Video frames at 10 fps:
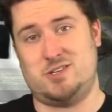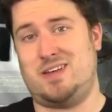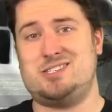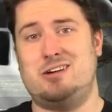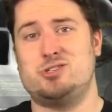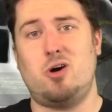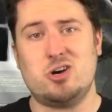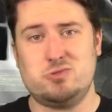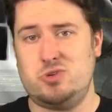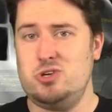If that sounds
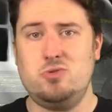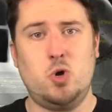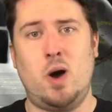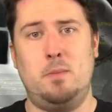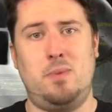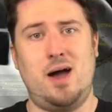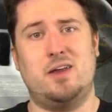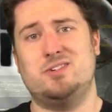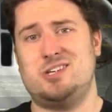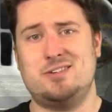awesome to you, go out and buy
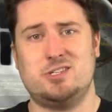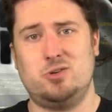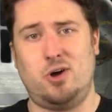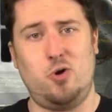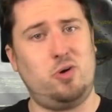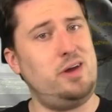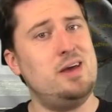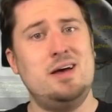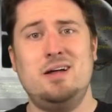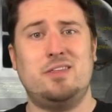it. If it sounds a little hokey,
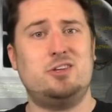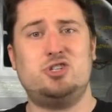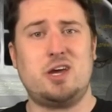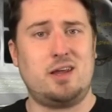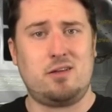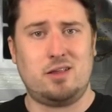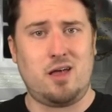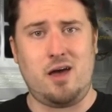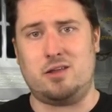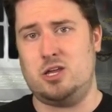then check it out online.